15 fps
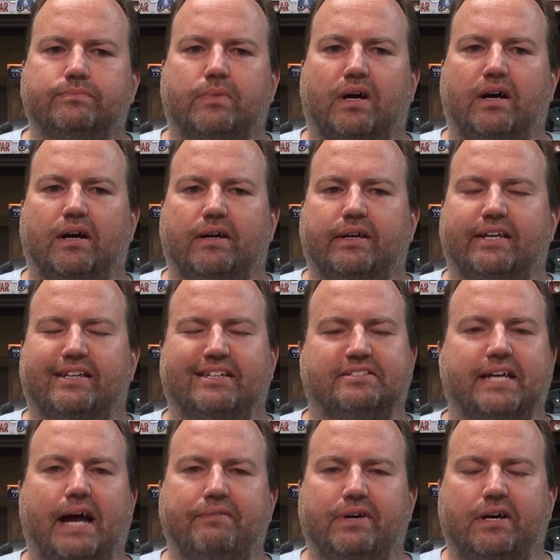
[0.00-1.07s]
It
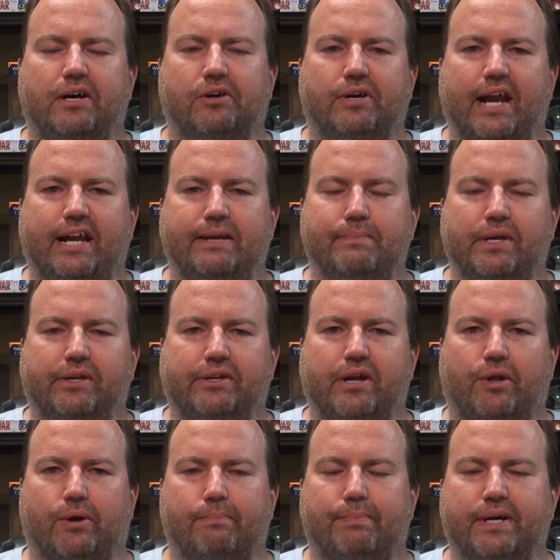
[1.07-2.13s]
doesn't have a $180
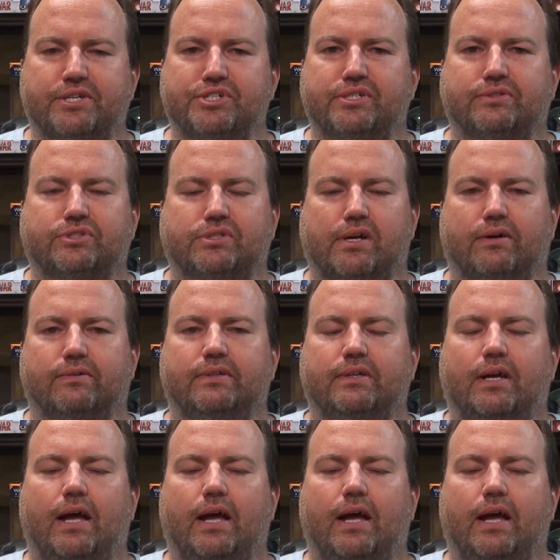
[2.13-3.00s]
million budget, so